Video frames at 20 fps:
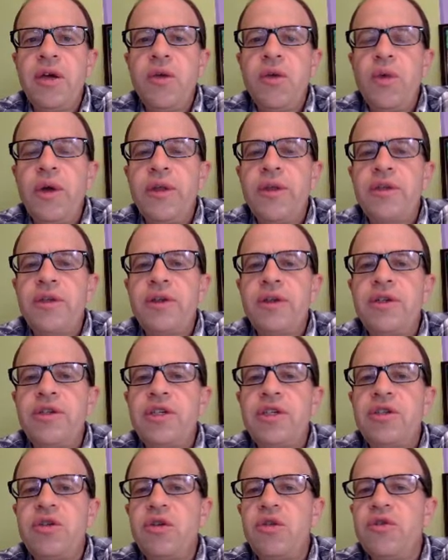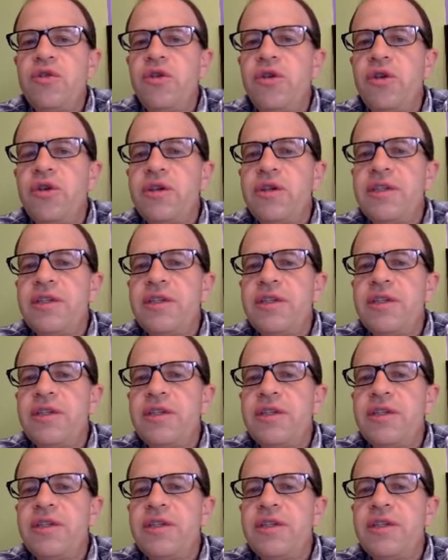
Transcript: with just over